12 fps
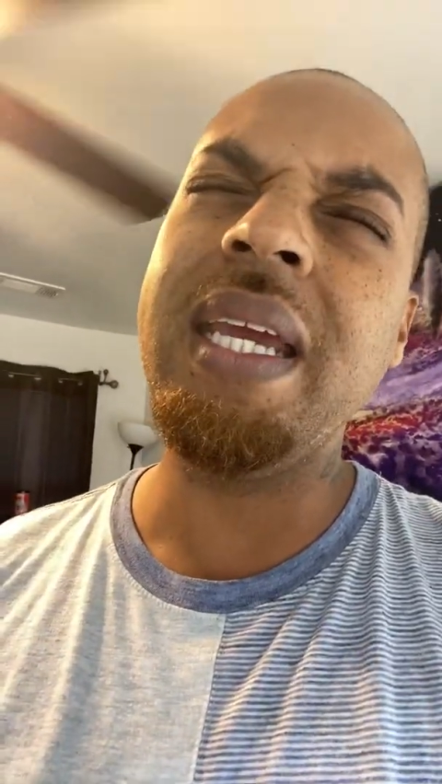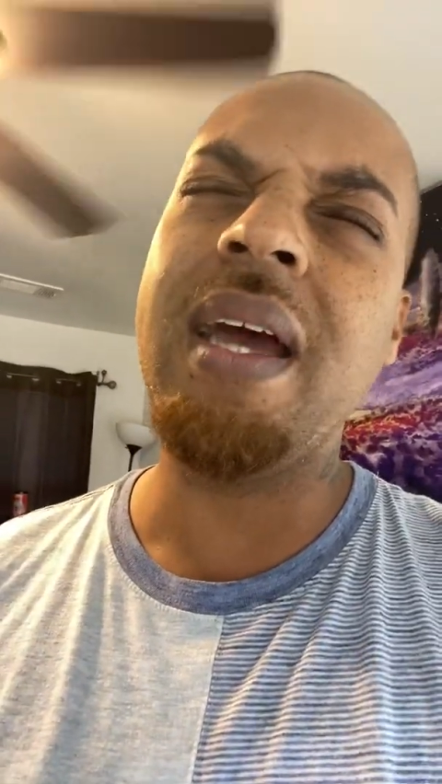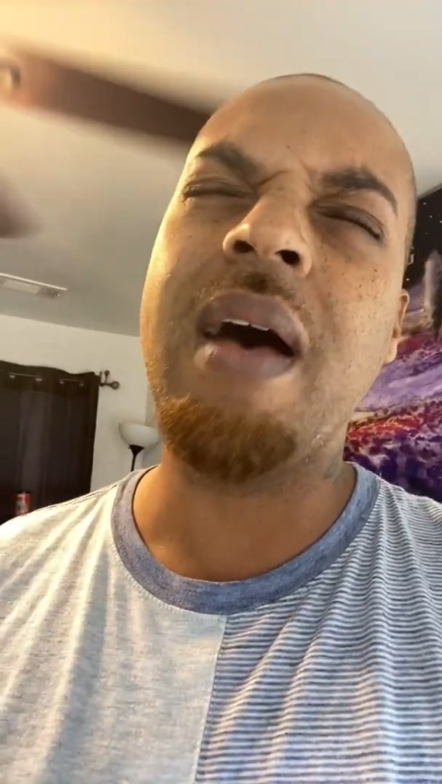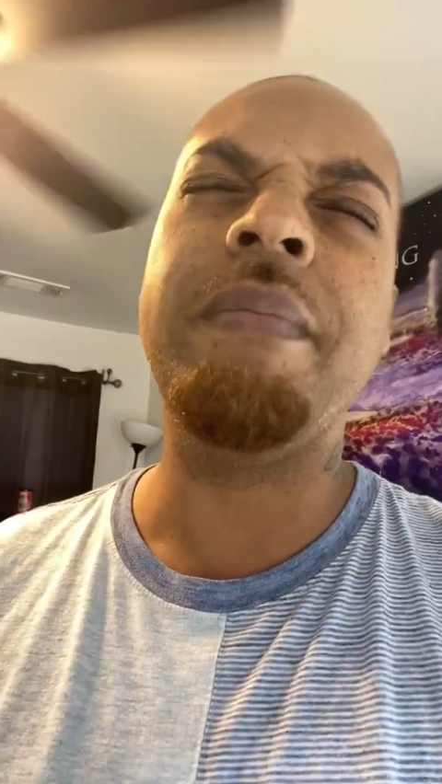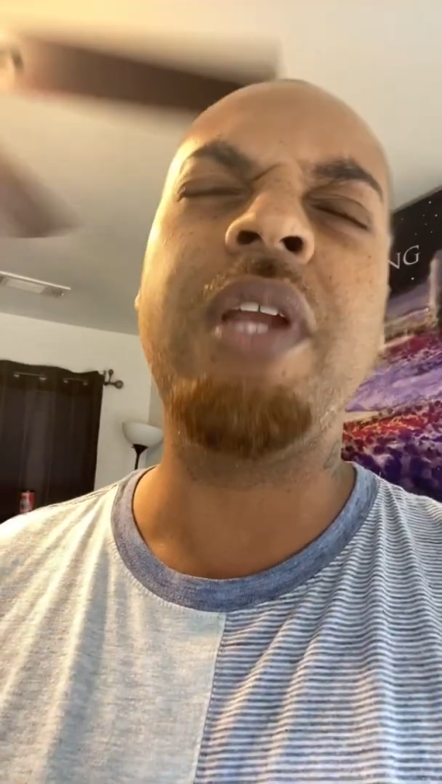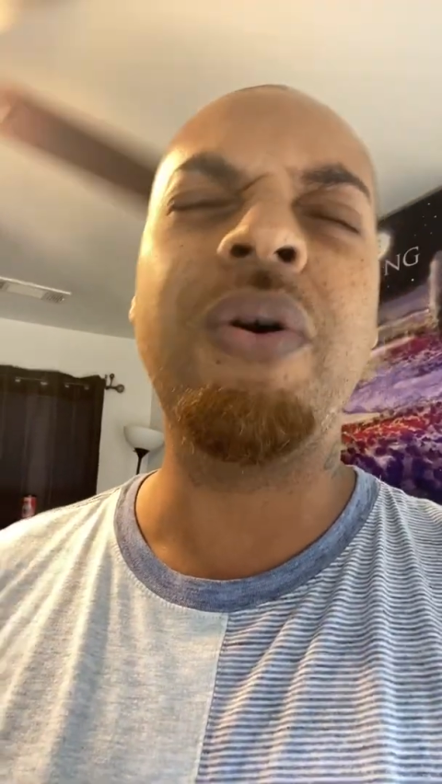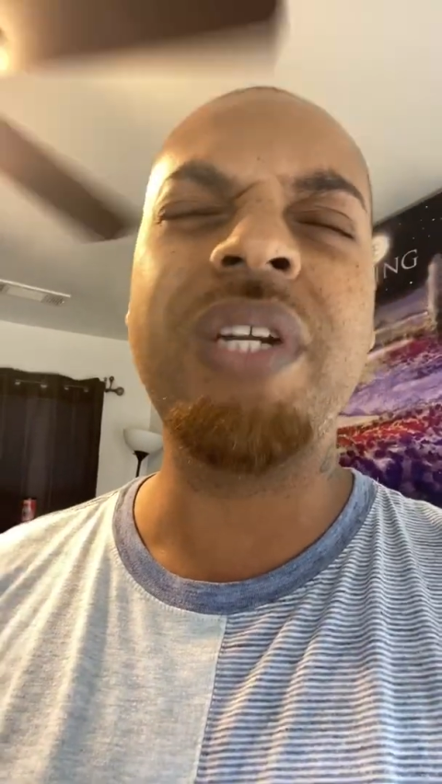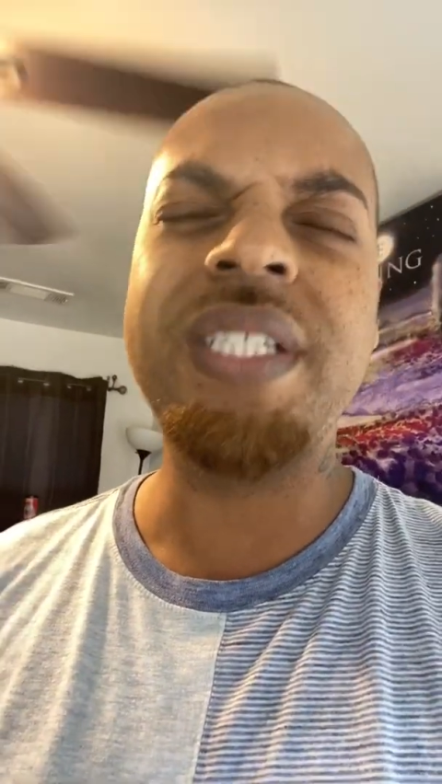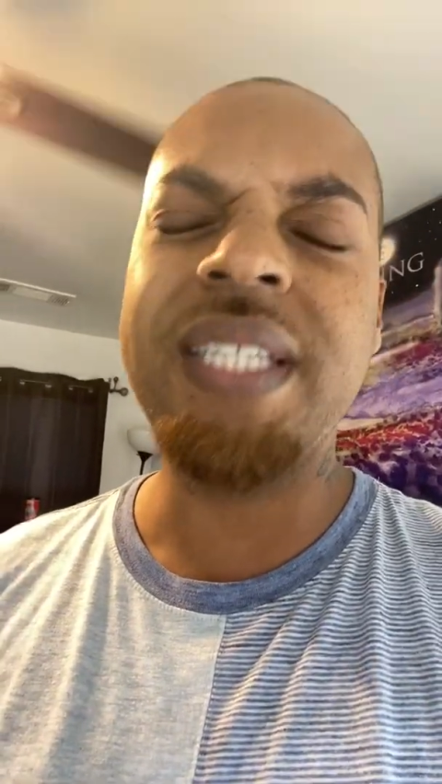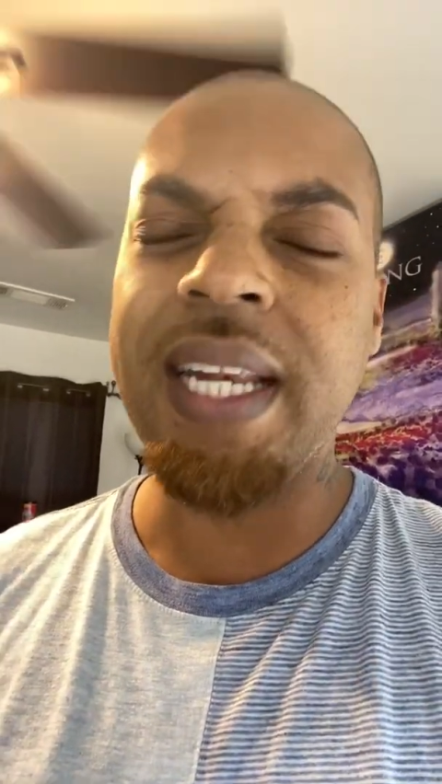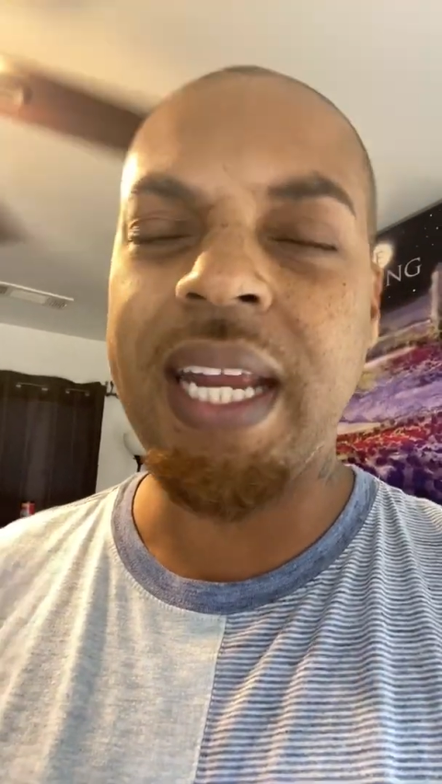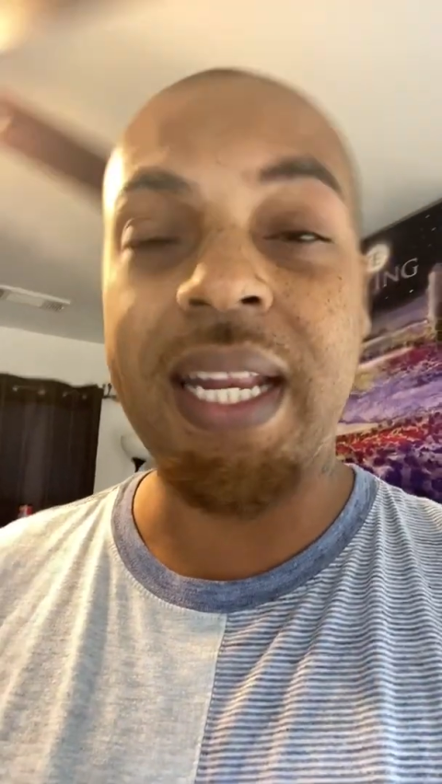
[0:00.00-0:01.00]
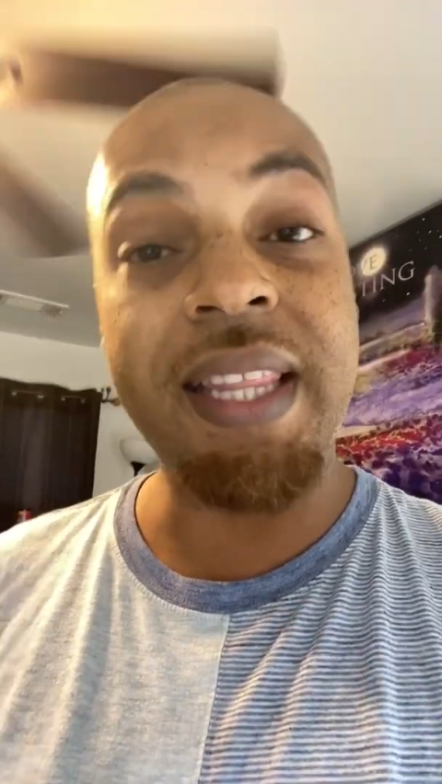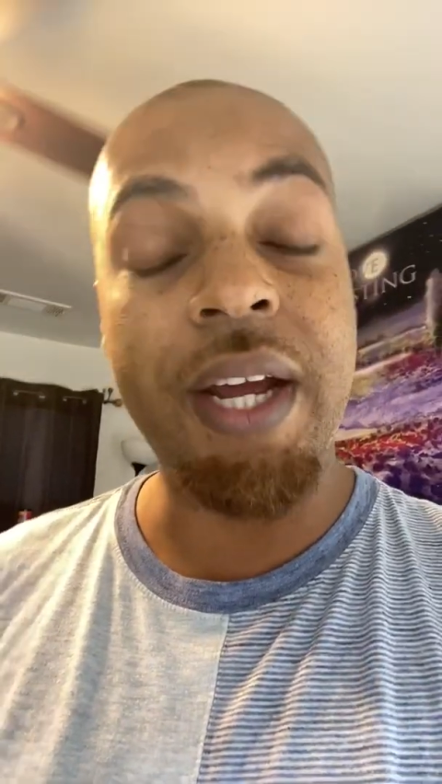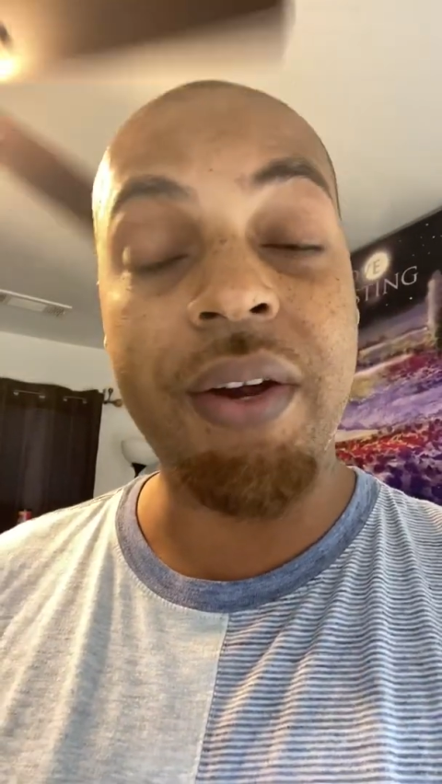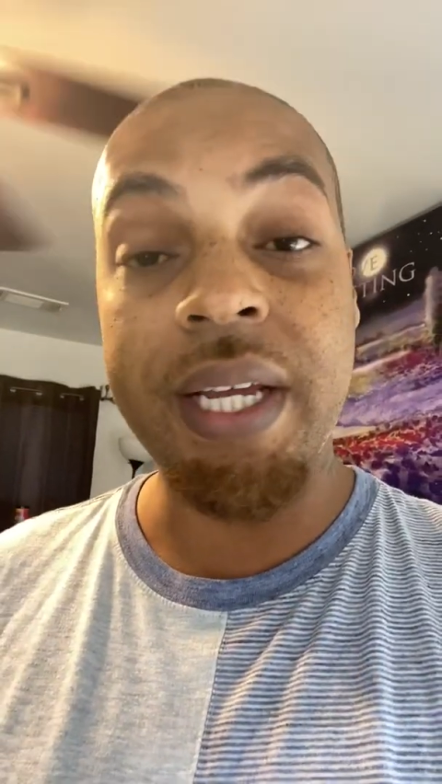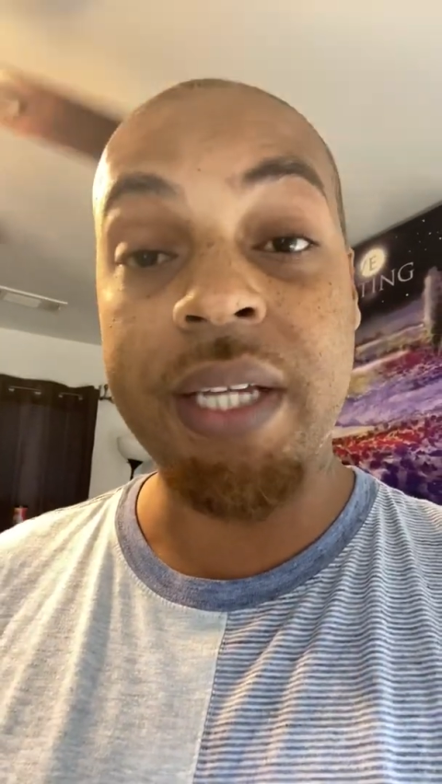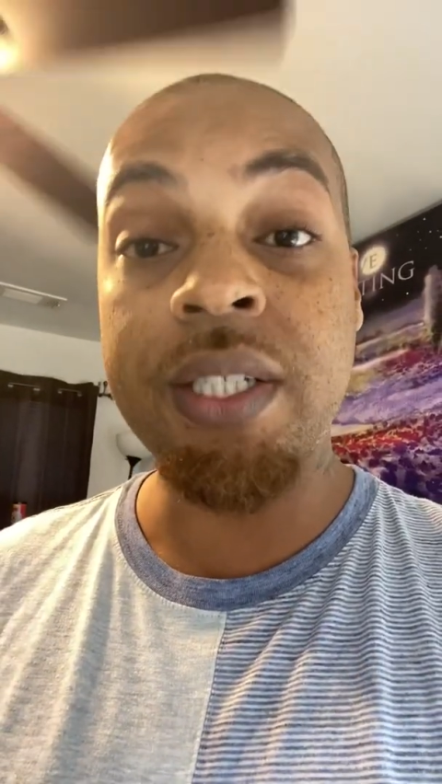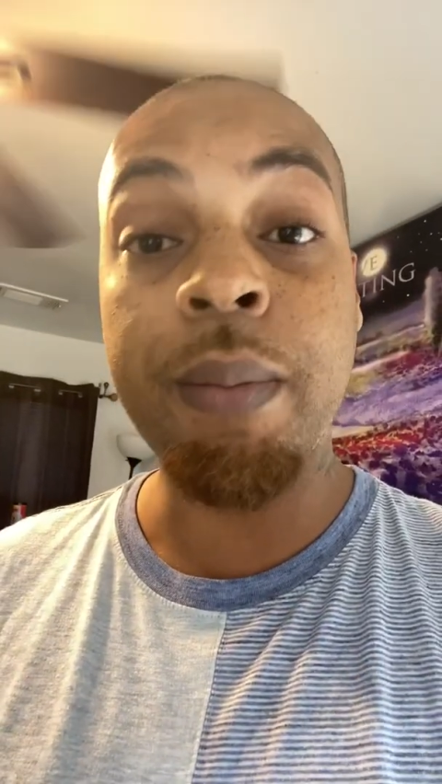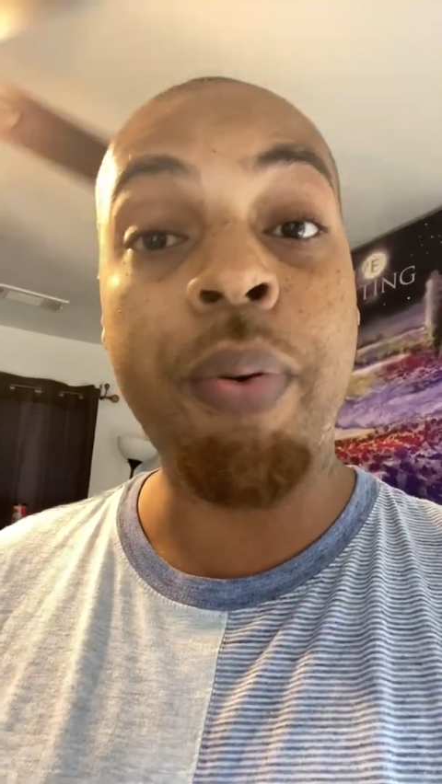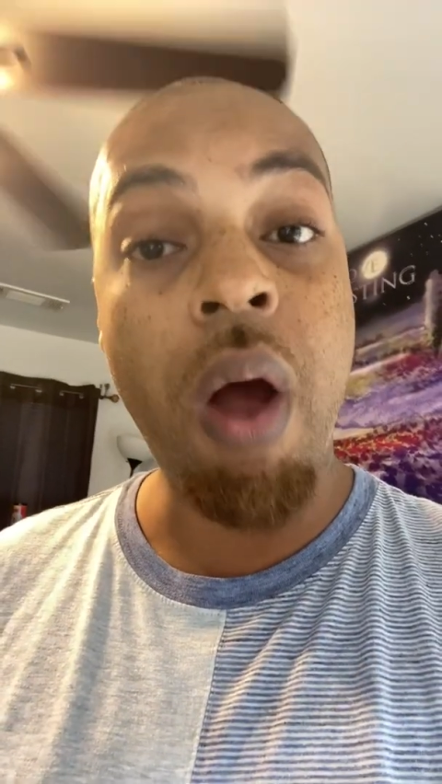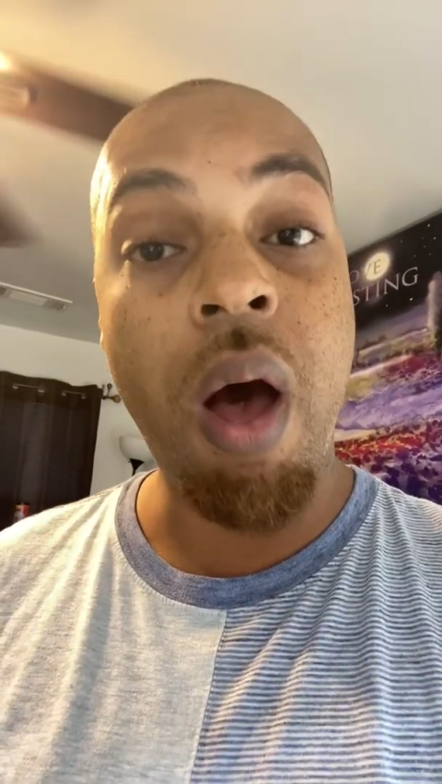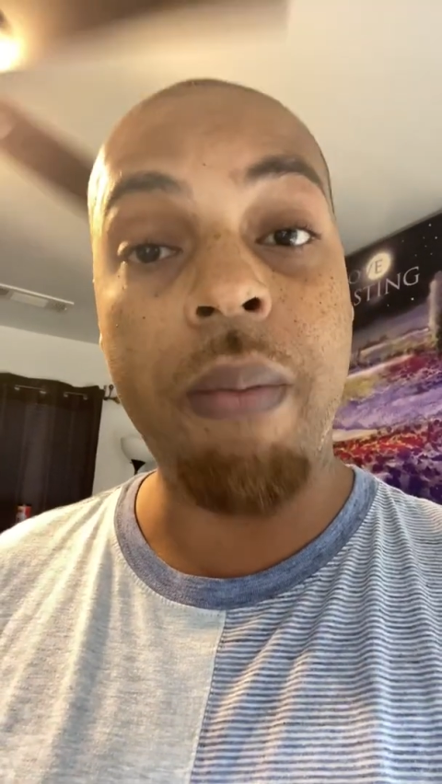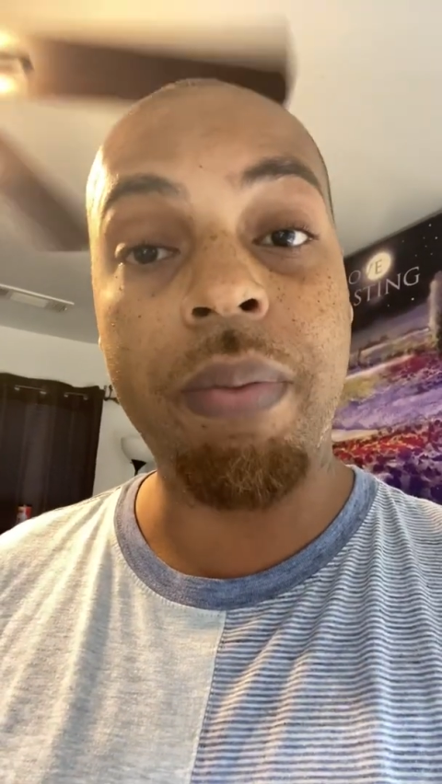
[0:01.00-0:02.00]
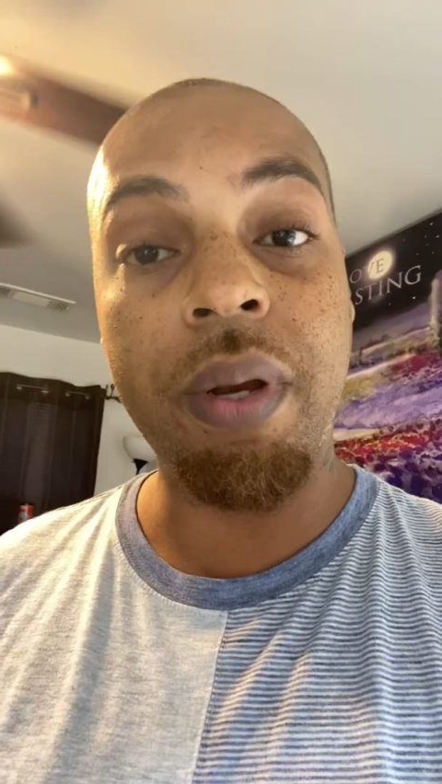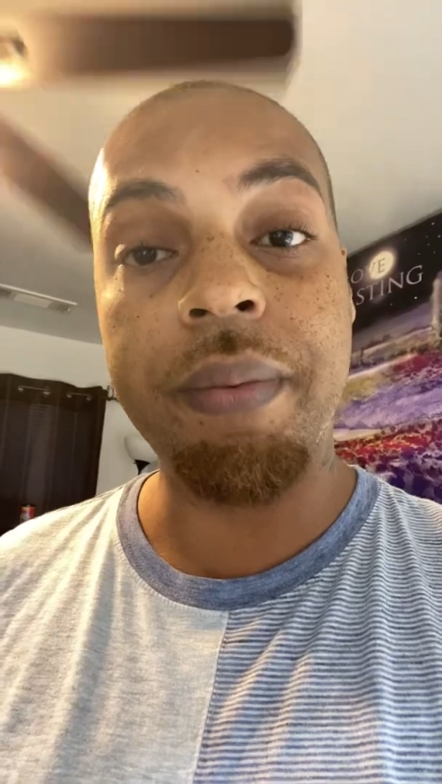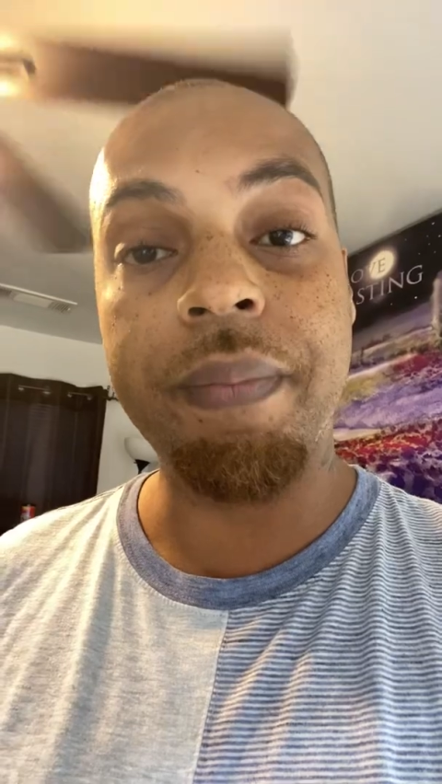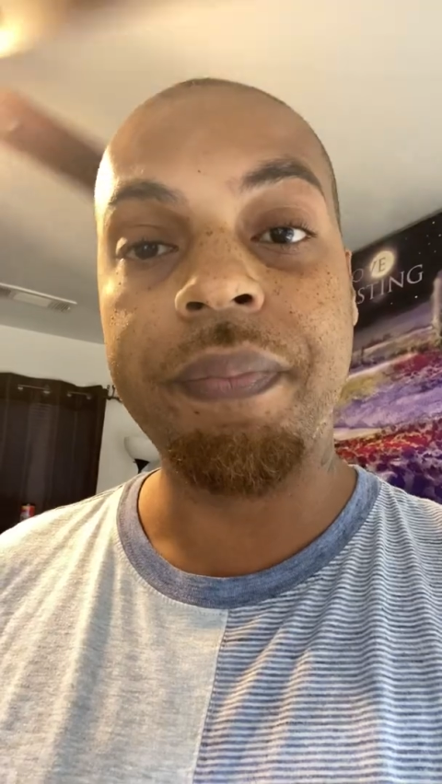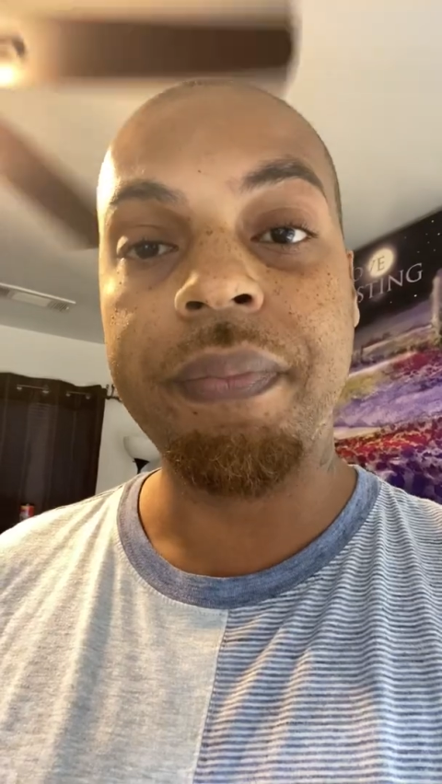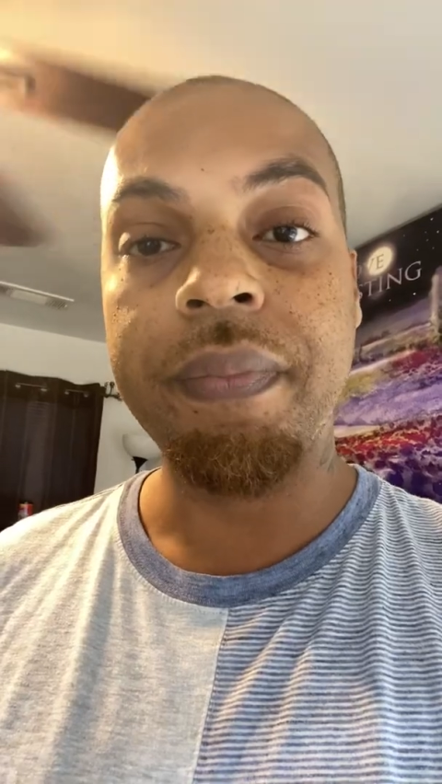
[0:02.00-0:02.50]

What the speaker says: I'm noticing that there is a problem.